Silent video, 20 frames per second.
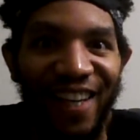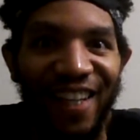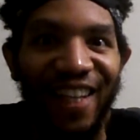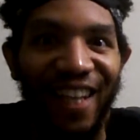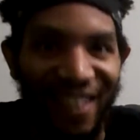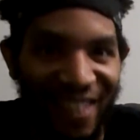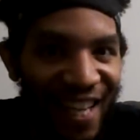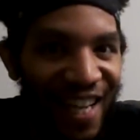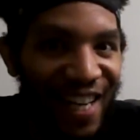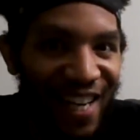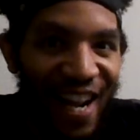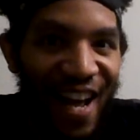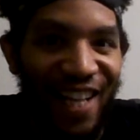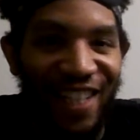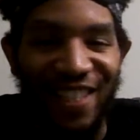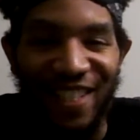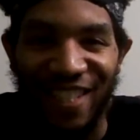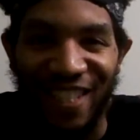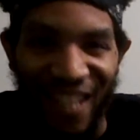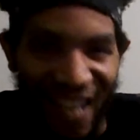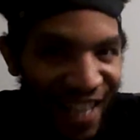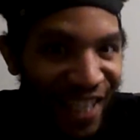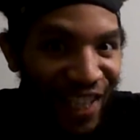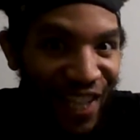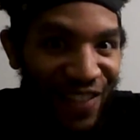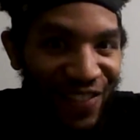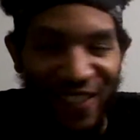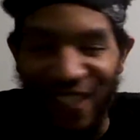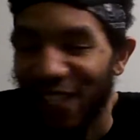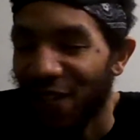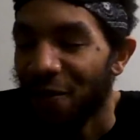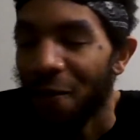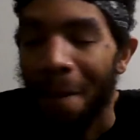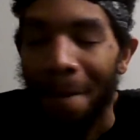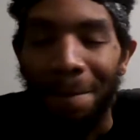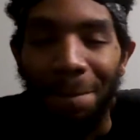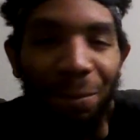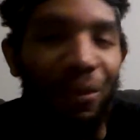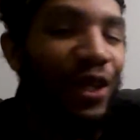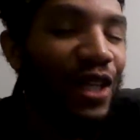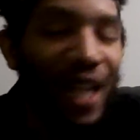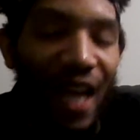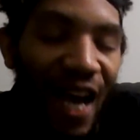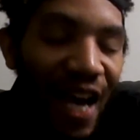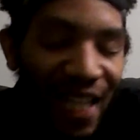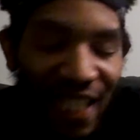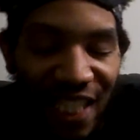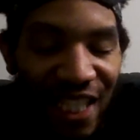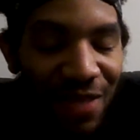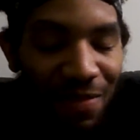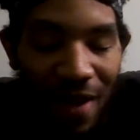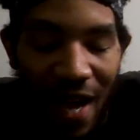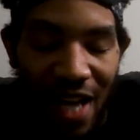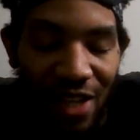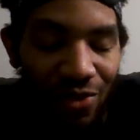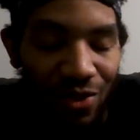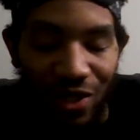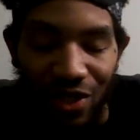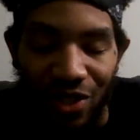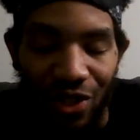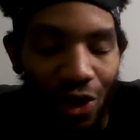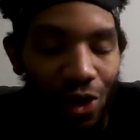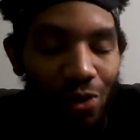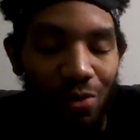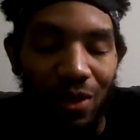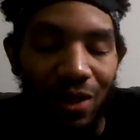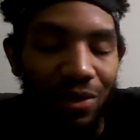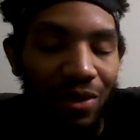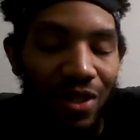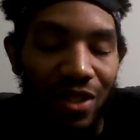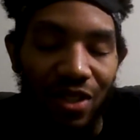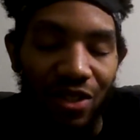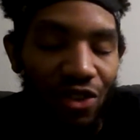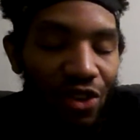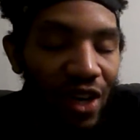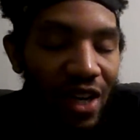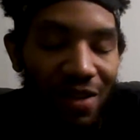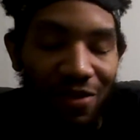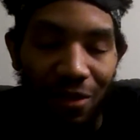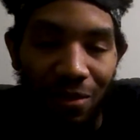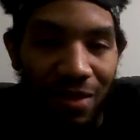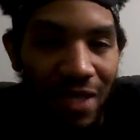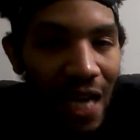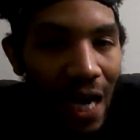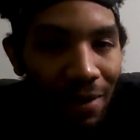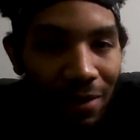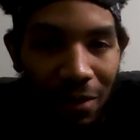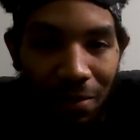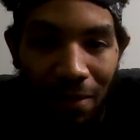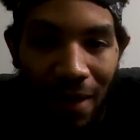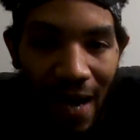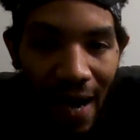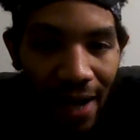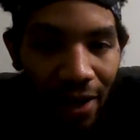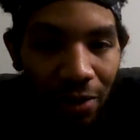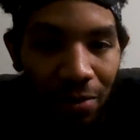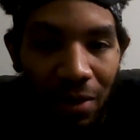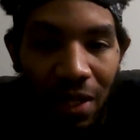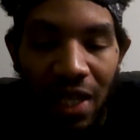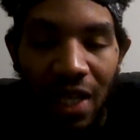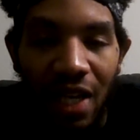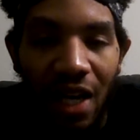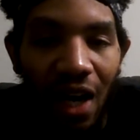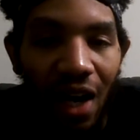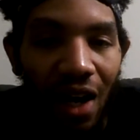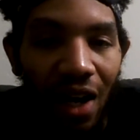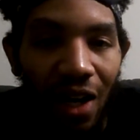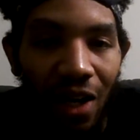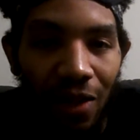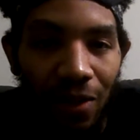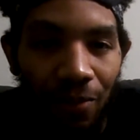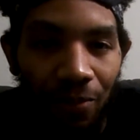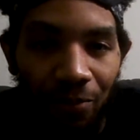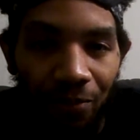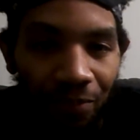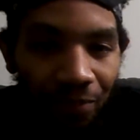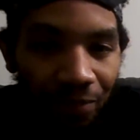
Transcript: Like that analogy? I love it. But nah, this match was dope. It was great from top to bottom. Um,